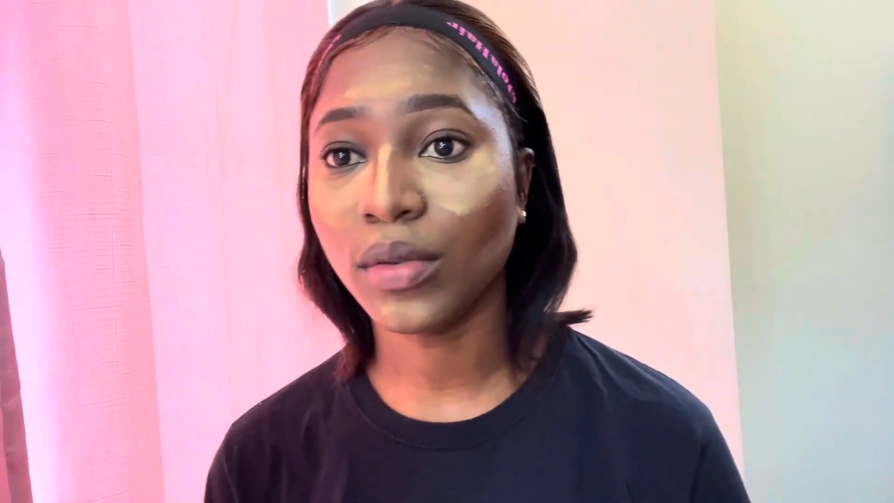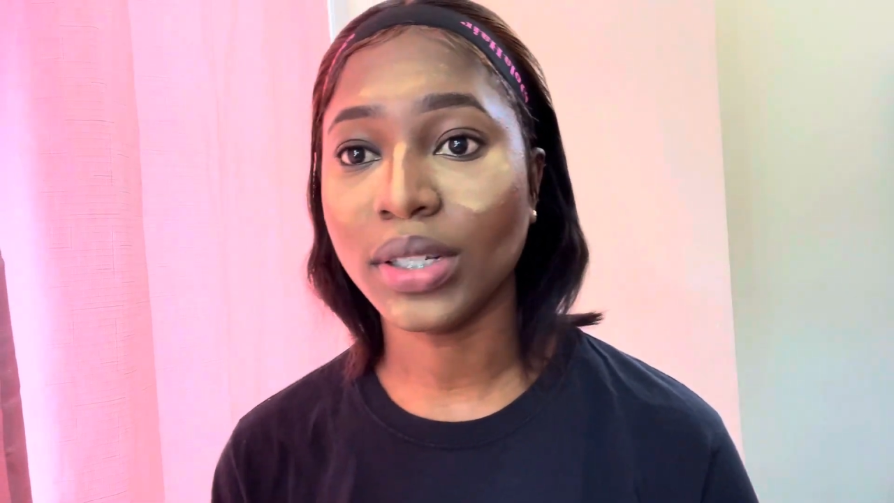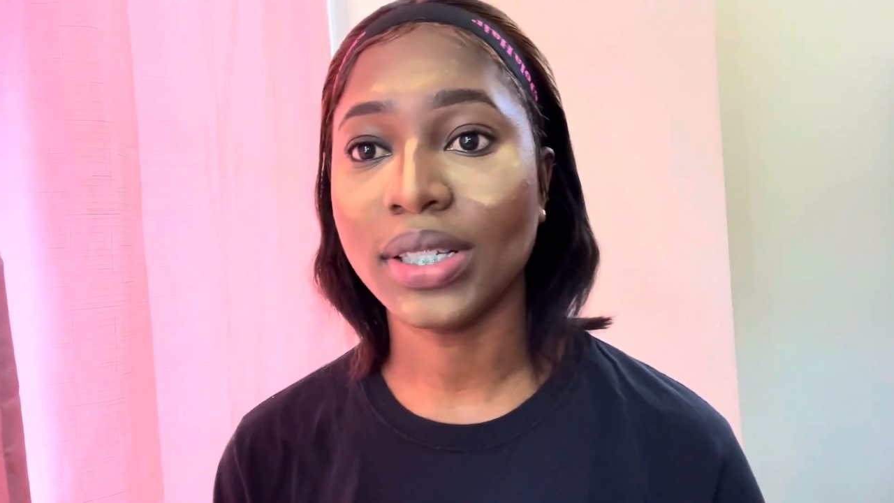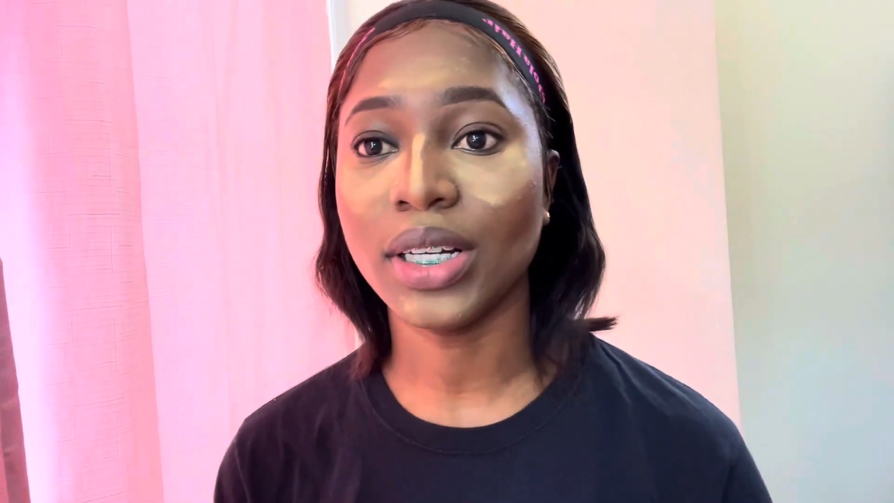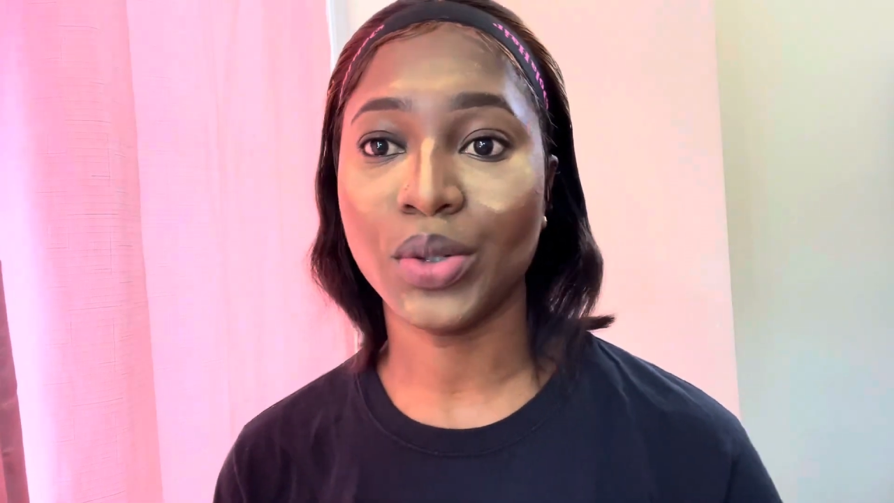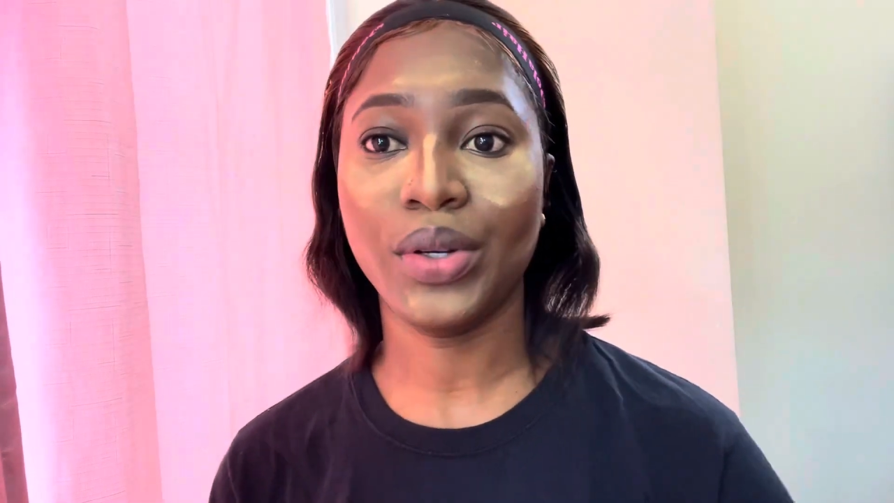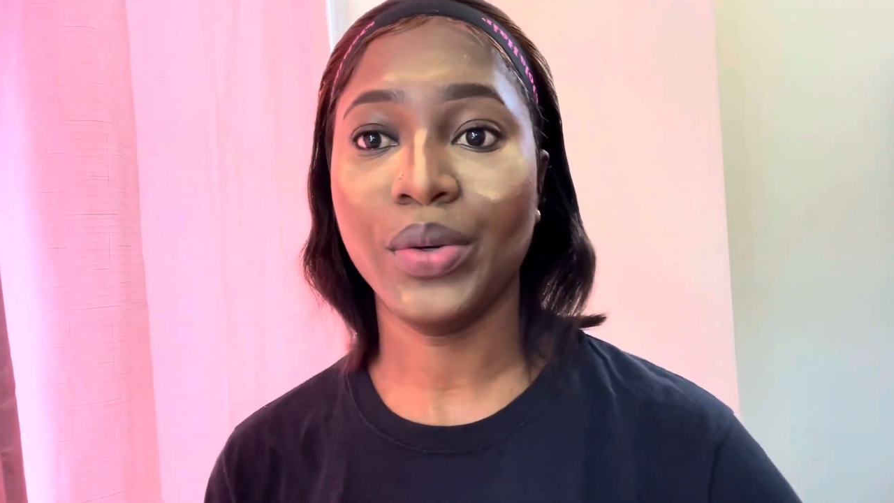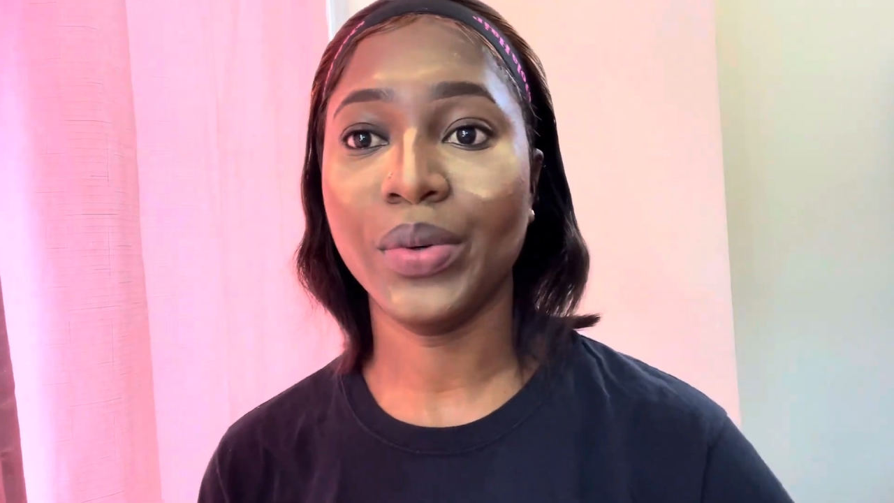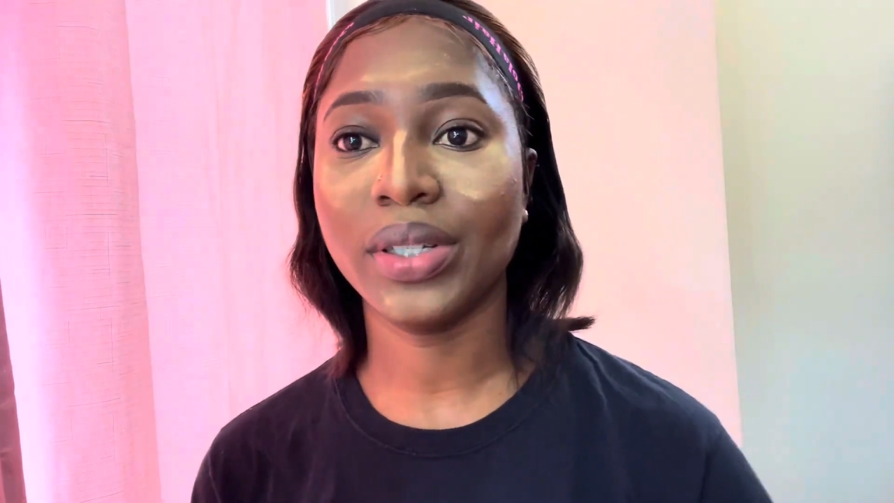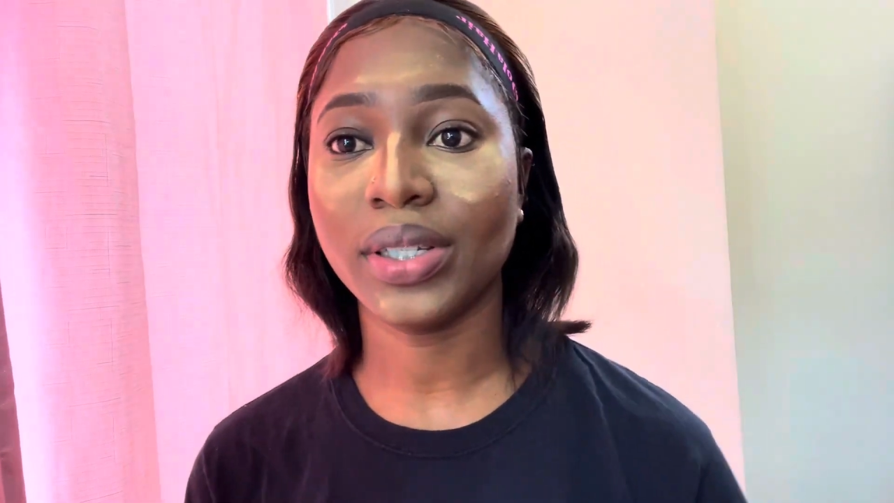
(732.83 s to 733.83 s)
what is actually
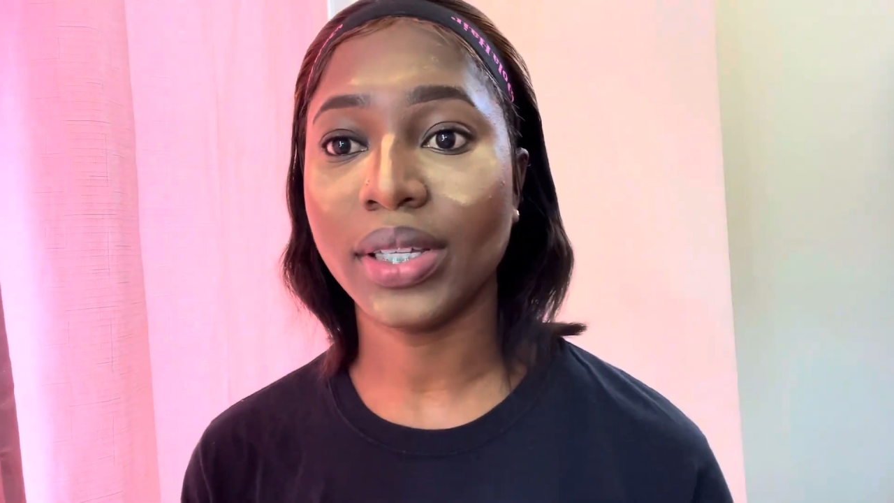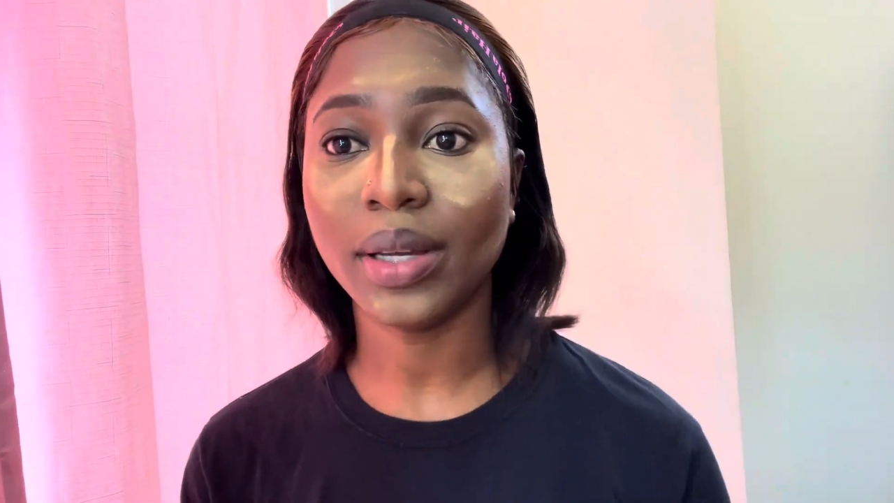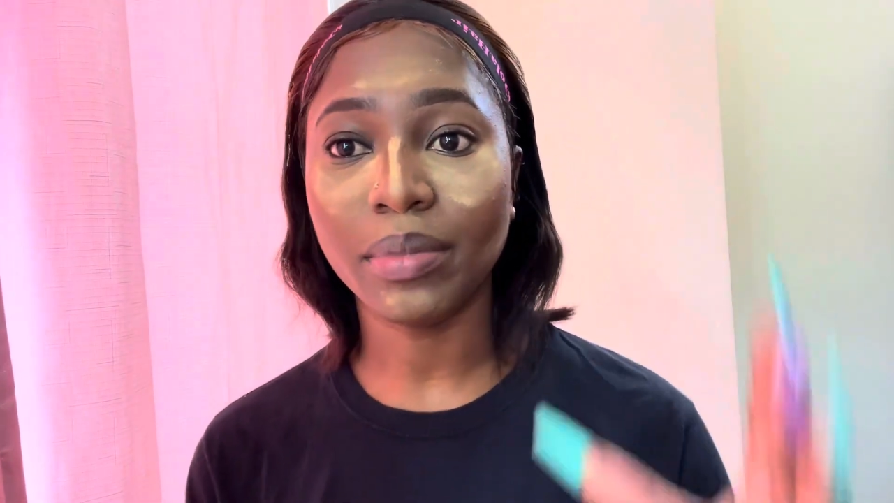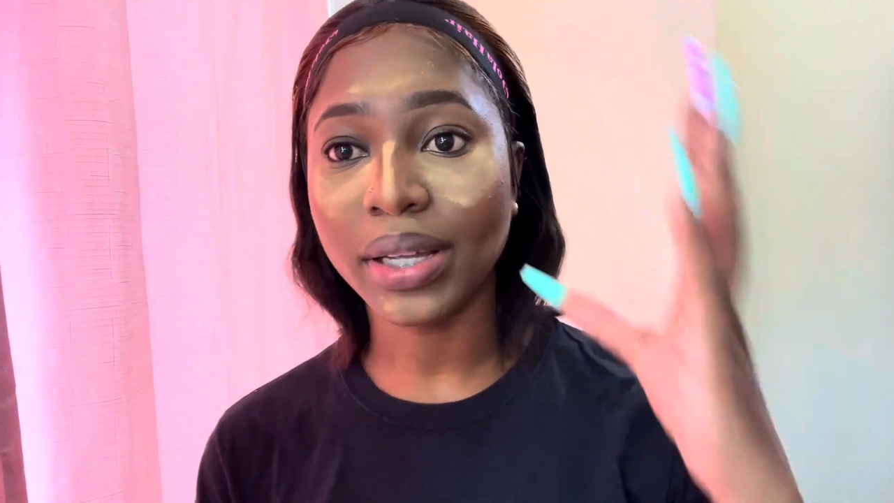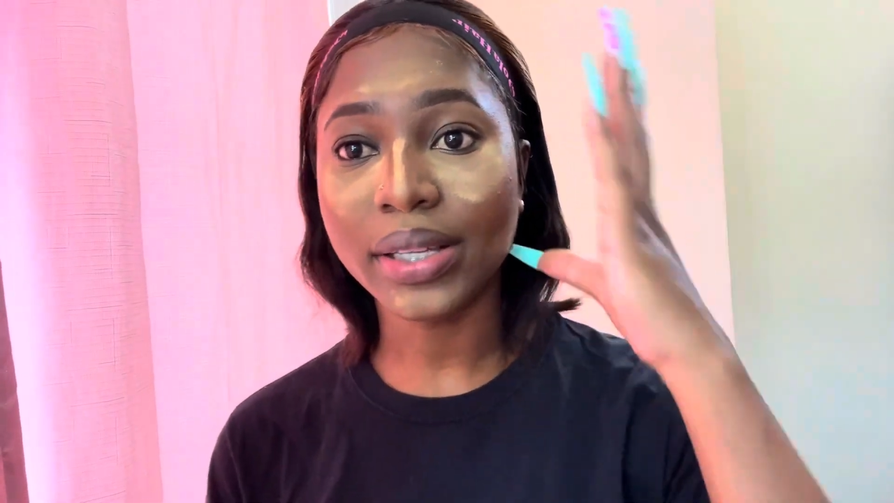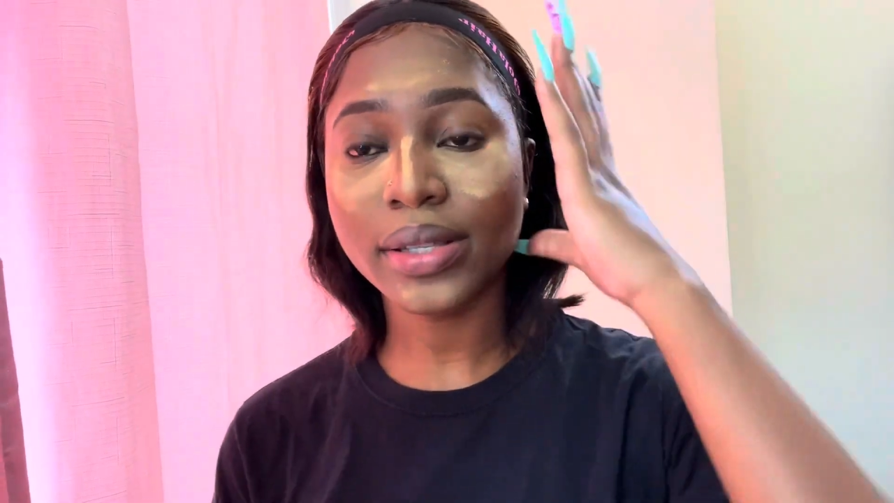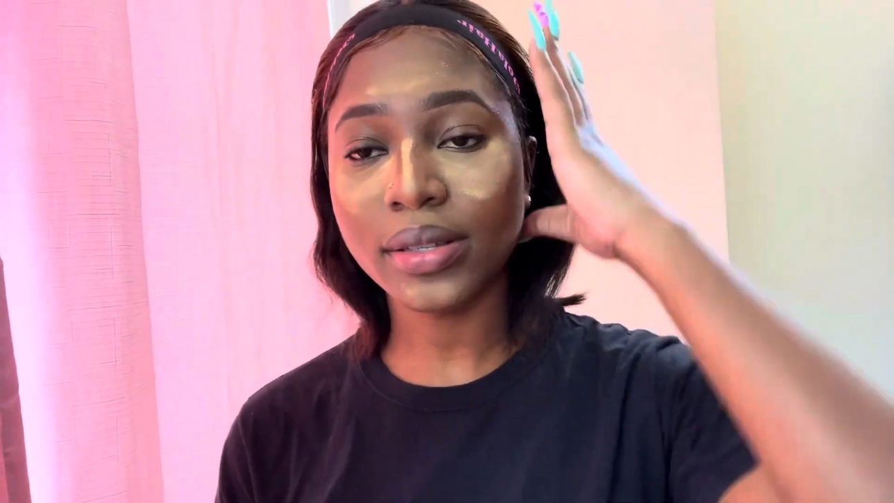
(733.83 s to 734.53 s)
going to take place.